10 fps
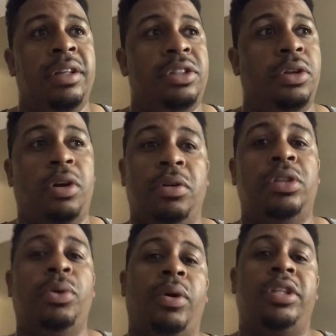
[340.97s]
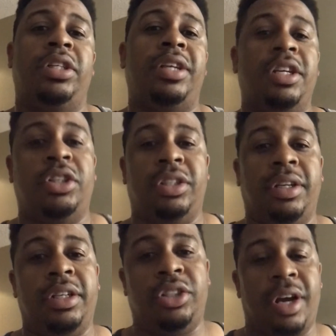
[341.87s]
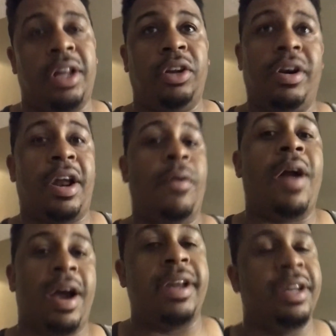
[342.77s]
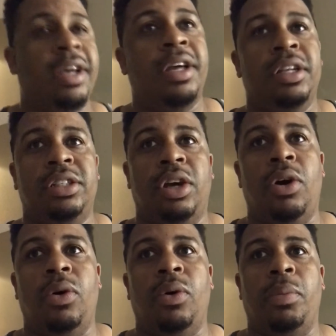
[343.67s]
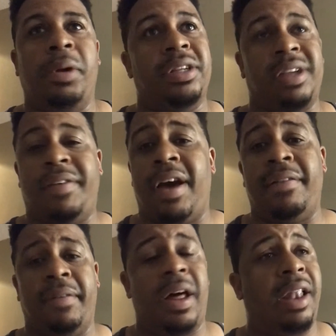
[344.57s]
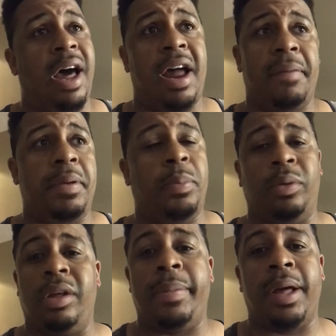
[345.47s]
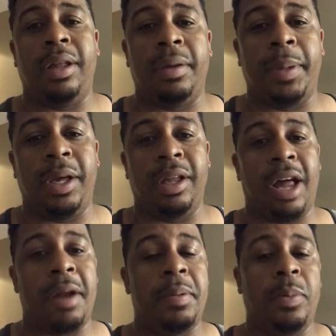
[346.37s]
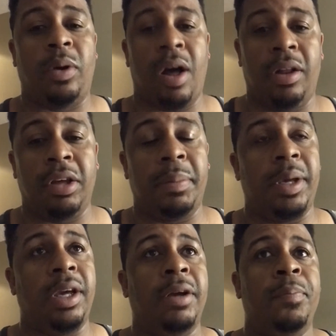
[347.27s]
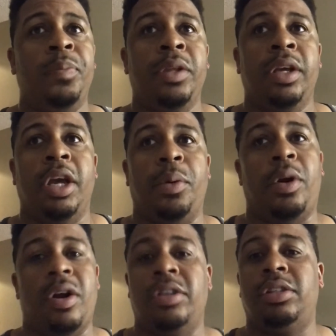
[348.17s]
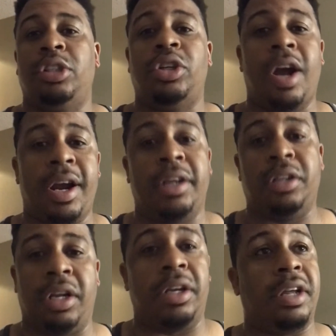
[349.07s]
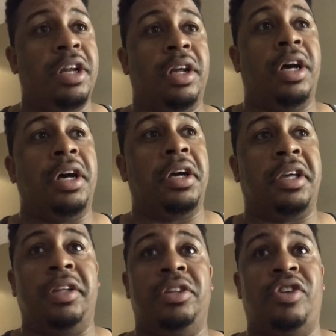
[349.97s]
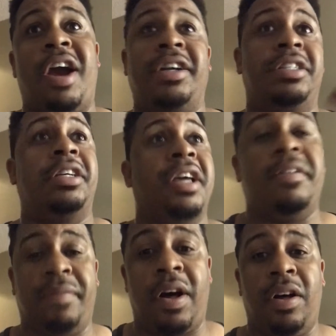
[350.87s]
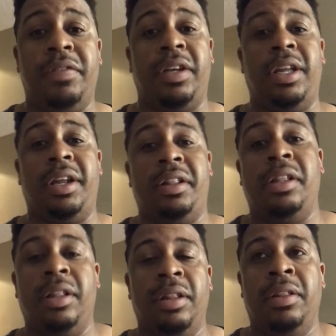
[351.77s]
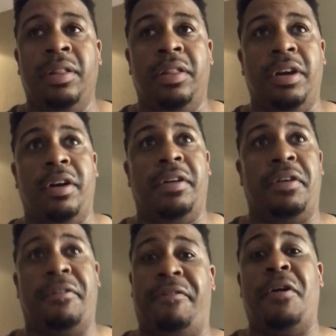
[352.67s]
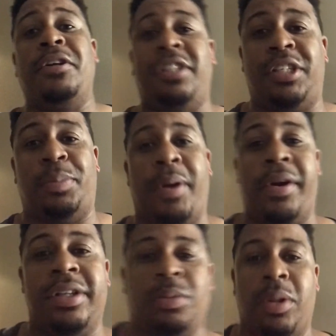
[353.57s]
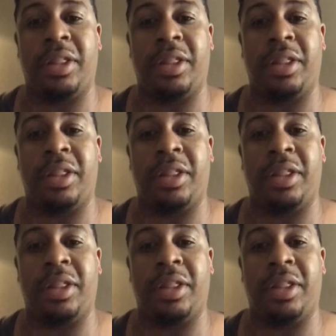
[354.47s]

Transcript: to those who are just interested in trying to learn how to ride. So, because I've had a lot of people emailing me, a lot of people calling me in regards to trying to get involved and getting their first experience